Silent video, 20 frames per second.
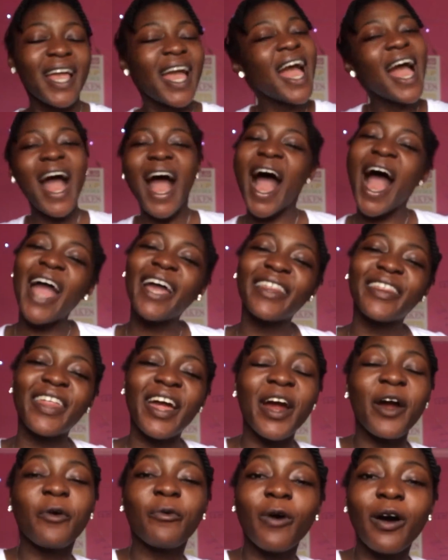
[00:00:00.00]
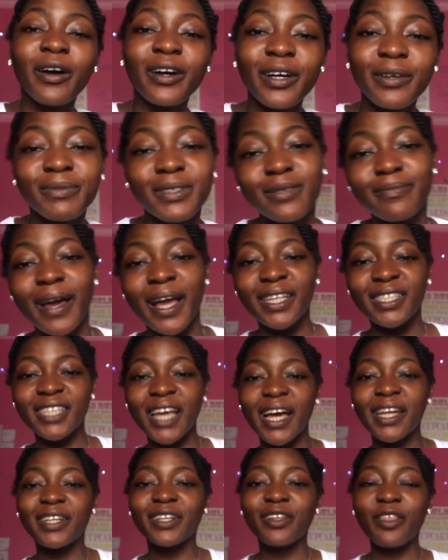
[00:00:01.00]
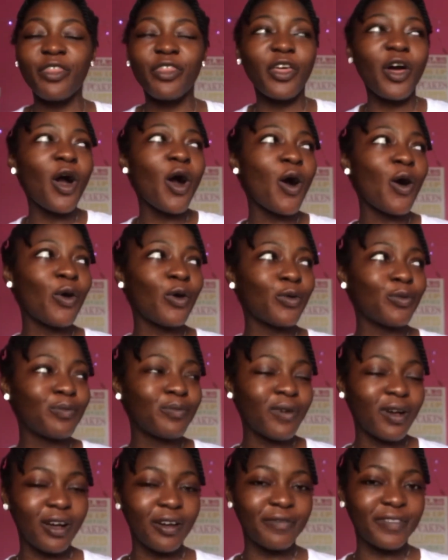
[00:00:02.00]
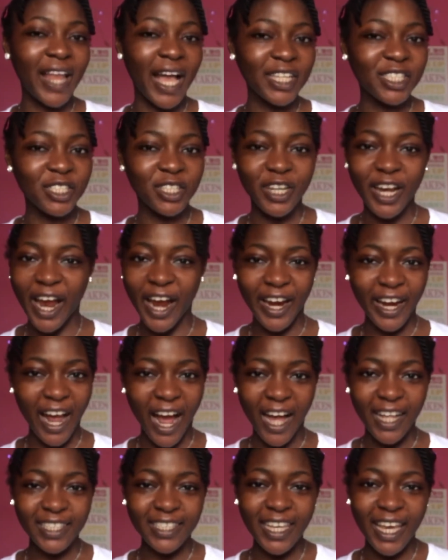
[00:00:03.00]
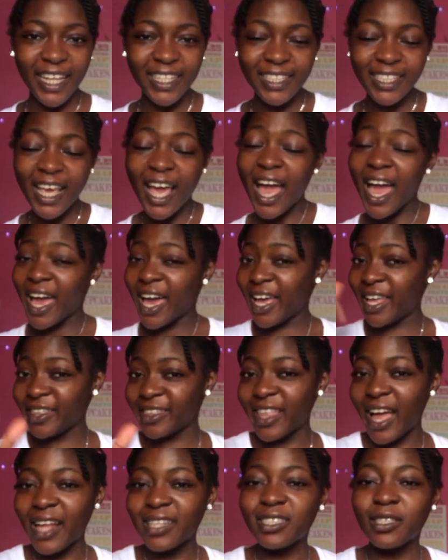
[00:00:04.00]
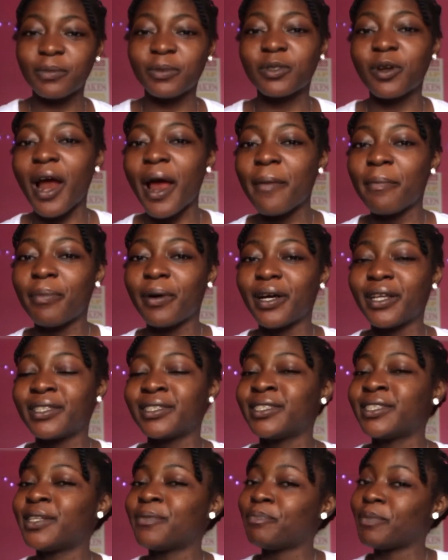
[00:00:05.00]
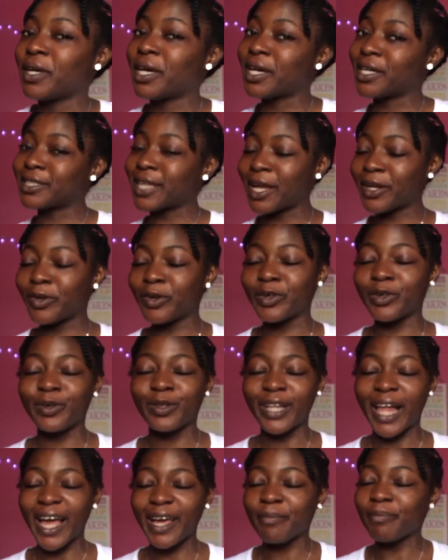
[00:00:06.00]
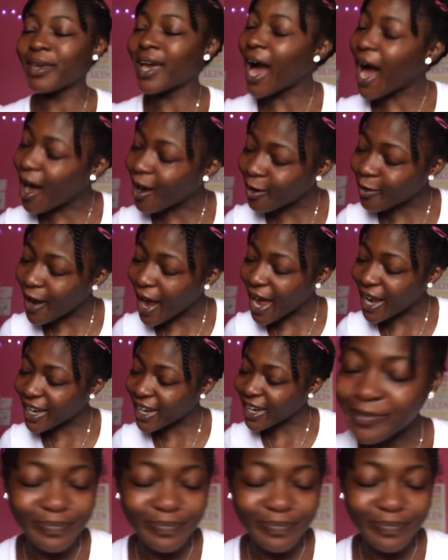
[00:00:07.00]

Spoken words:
Hi there and welcome to my channel, the home of natural hair content. Hit that subscribe button because I know you like me already.